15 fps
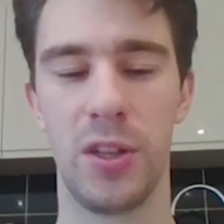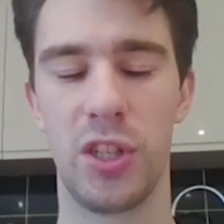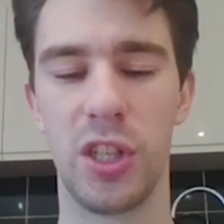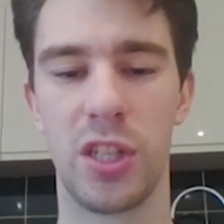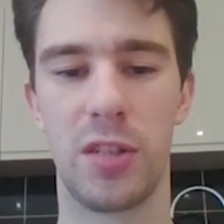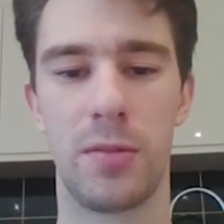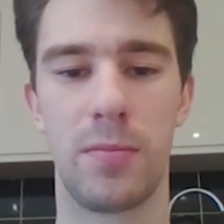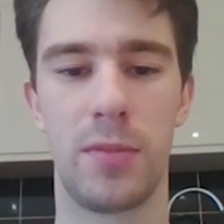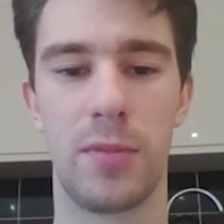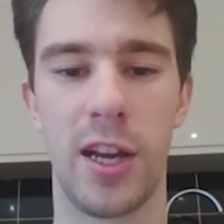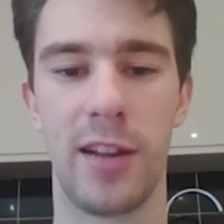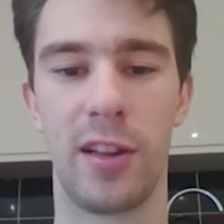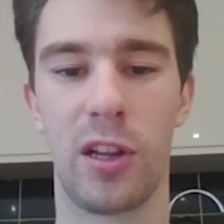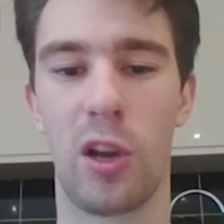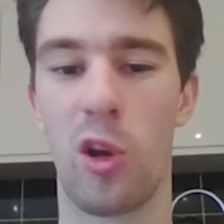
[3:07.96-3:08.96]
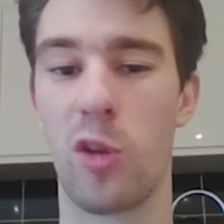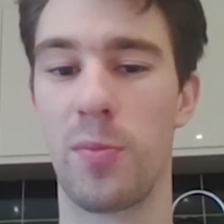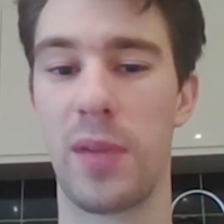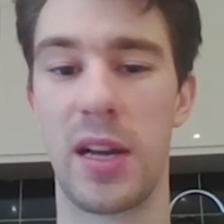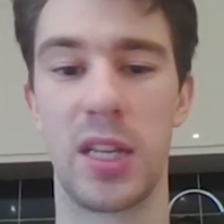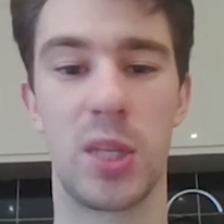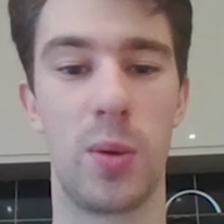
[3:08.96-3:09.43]
Just turning the clock
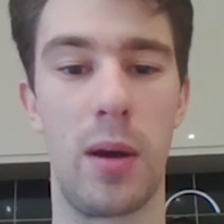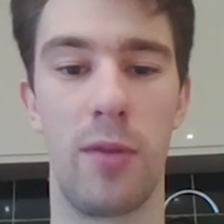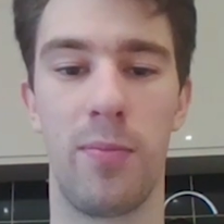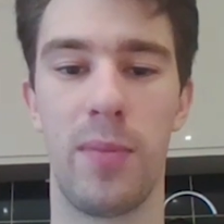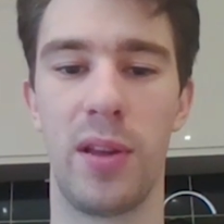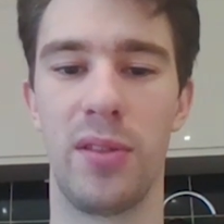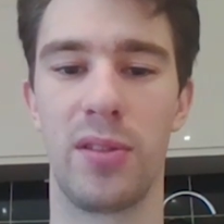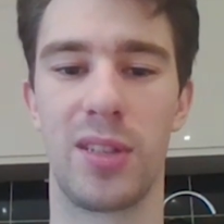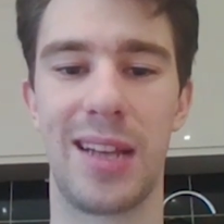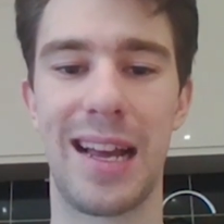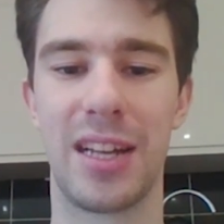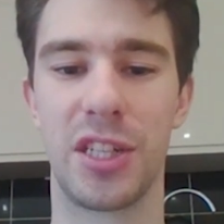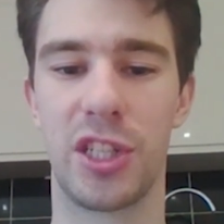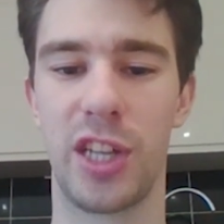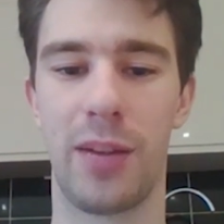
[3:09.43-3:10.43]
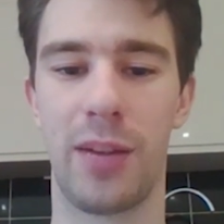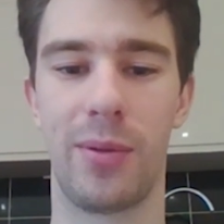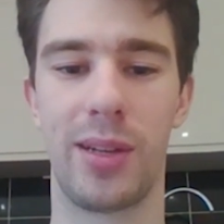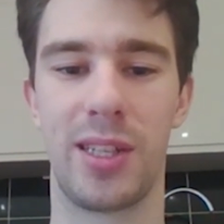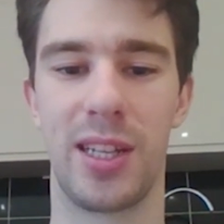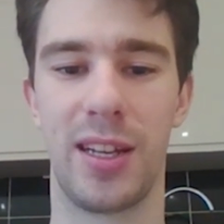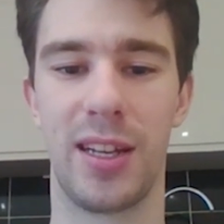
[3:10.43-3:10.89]
back 12 months. Last year
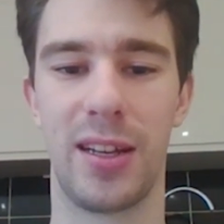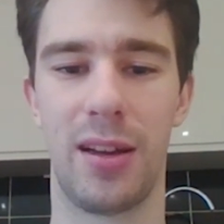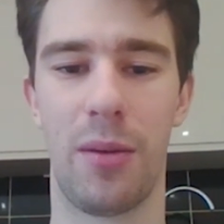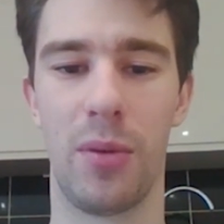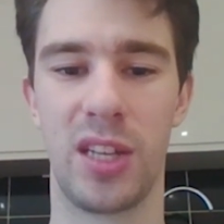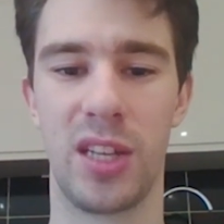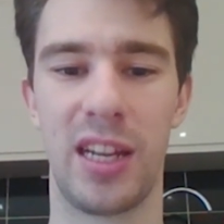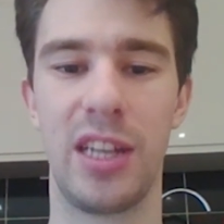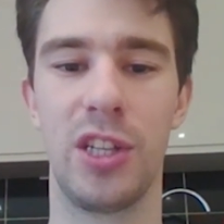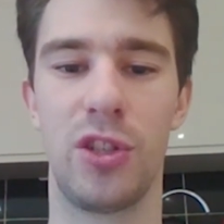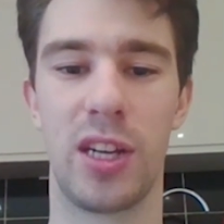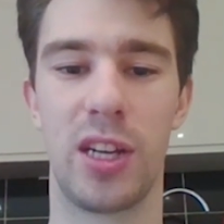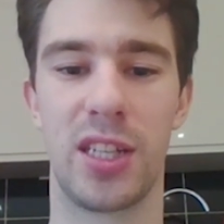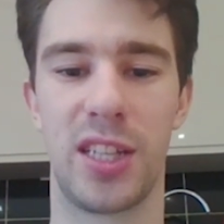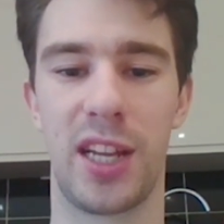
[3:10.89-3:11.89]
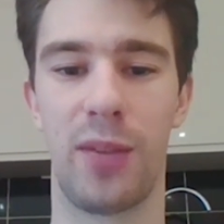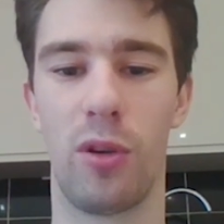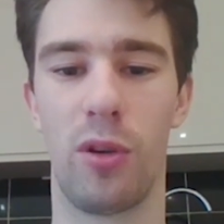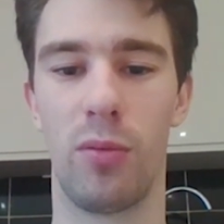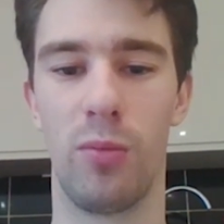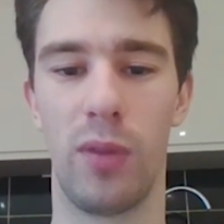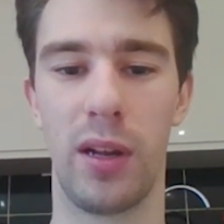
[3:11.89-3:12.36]
was an interesting
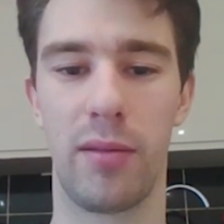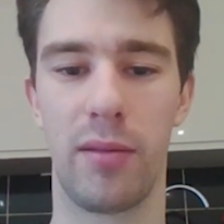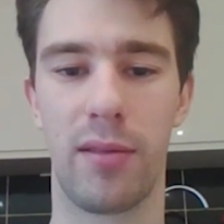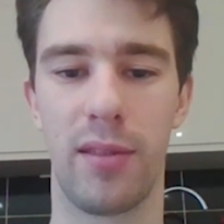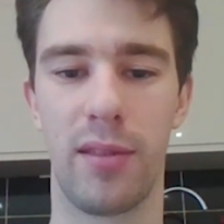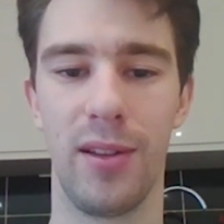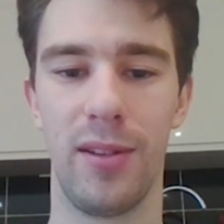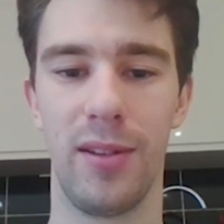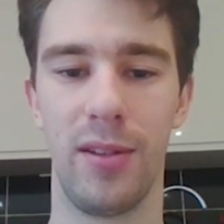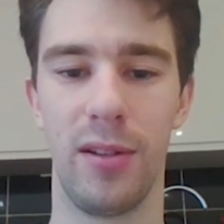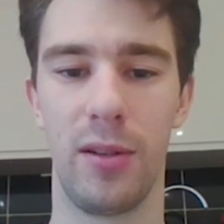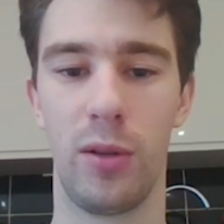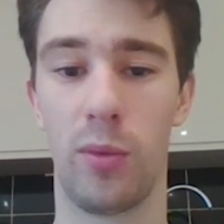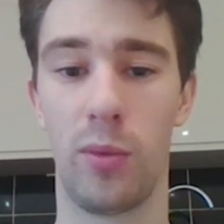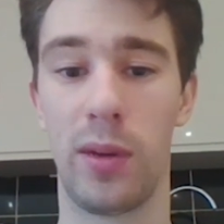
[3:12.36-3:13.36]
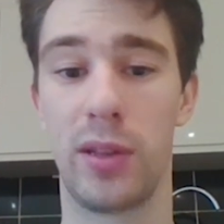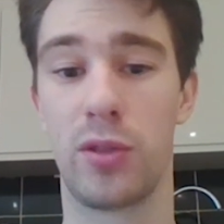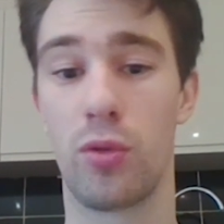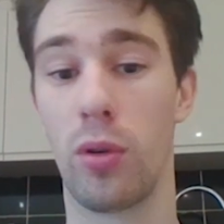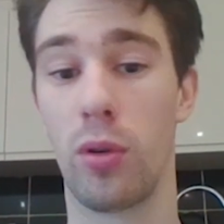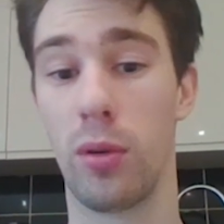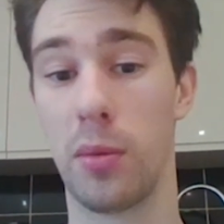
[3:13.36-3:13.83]
one with the
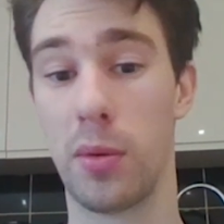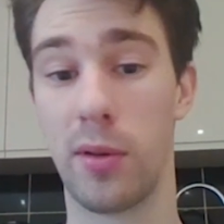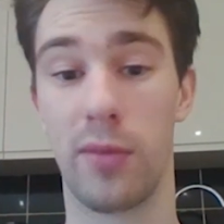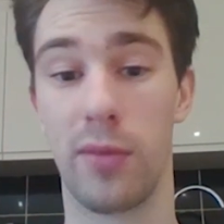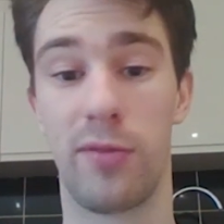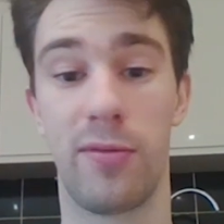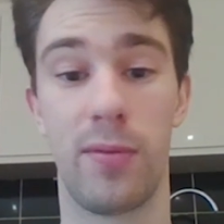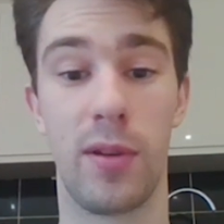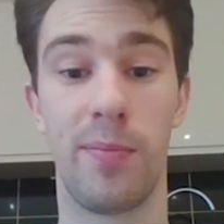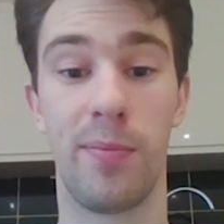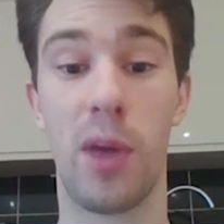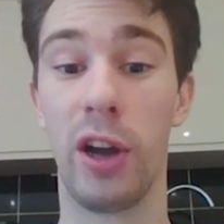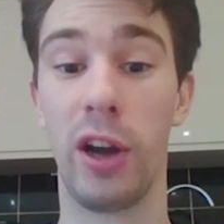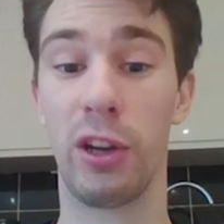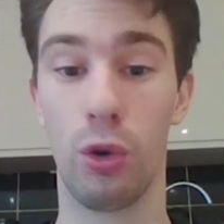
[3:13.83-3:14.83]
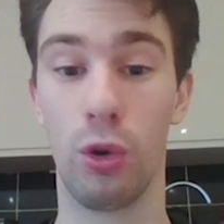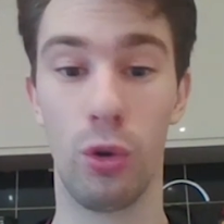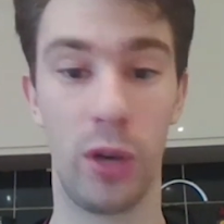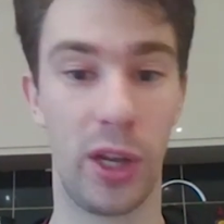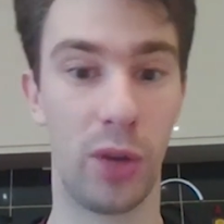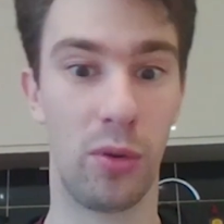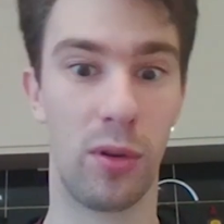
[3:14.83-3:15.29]
withdrawal of
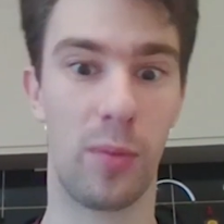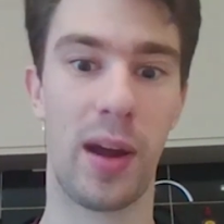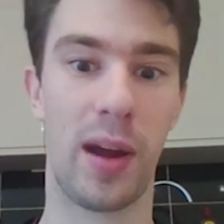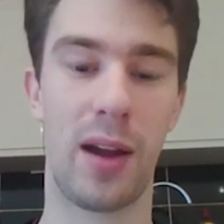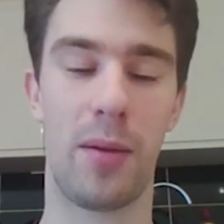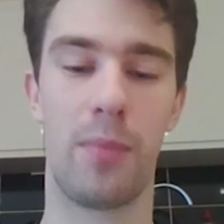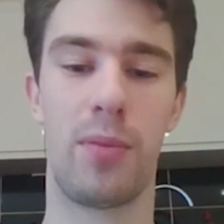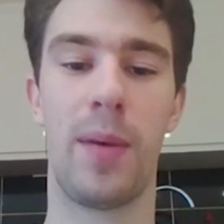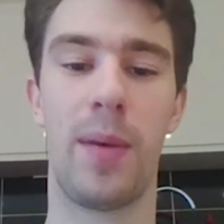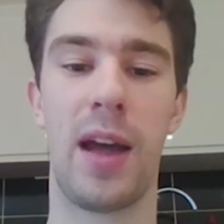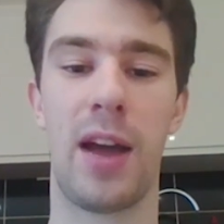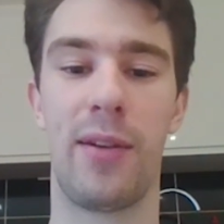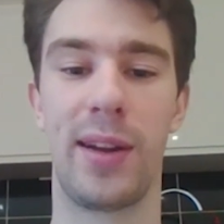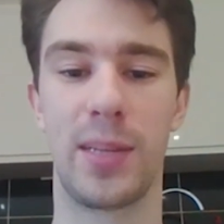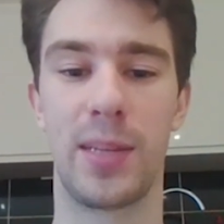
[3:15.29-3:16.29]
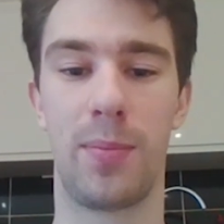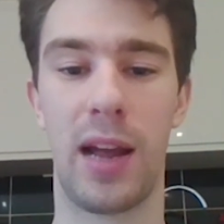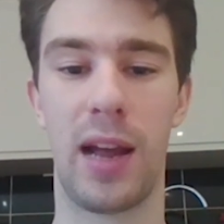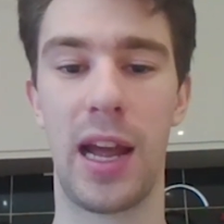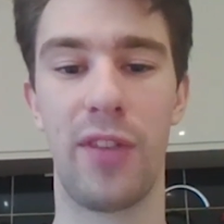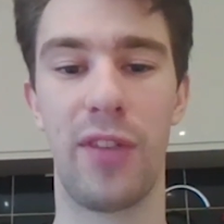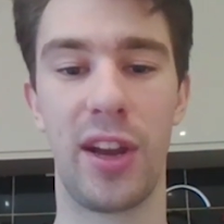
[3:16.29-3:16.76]
Michael, who you were preparing to
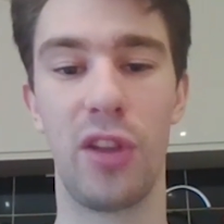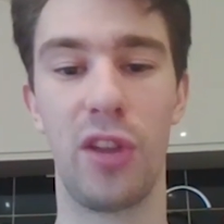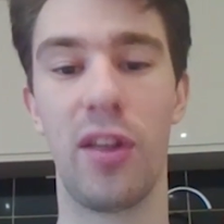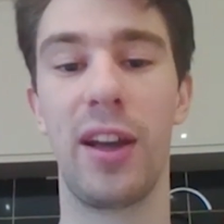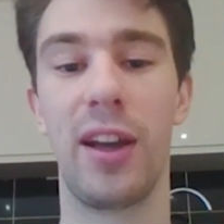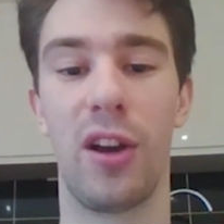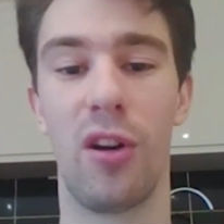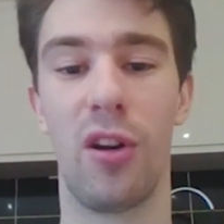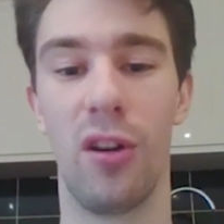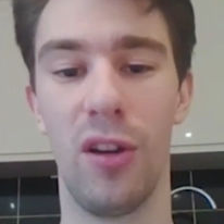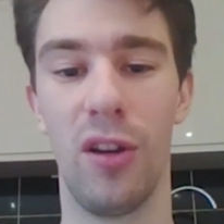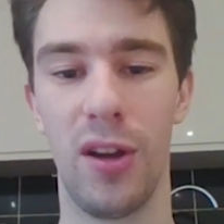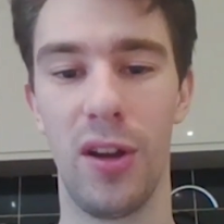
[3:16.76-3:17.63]
play. Then you then got